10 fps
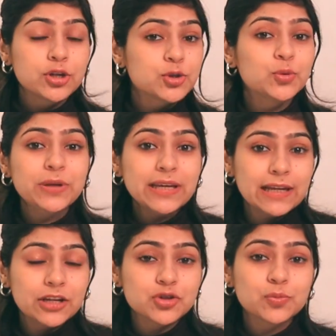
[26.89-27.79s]
To be
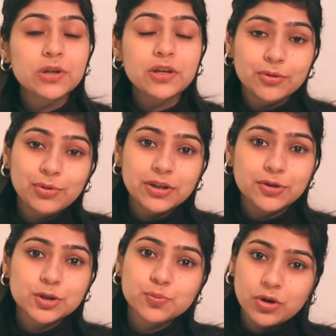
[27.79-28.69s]
eligible, you and
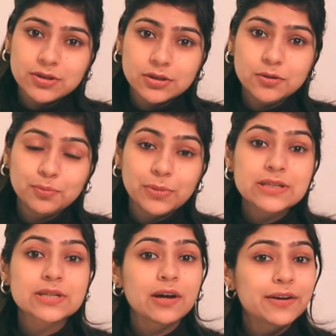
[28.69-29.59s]
your sponsor
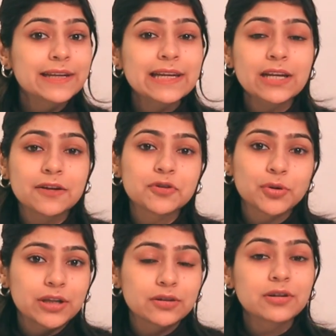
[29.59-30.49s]
must currently live
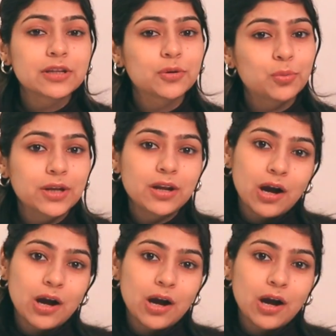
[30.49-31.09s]
together in the one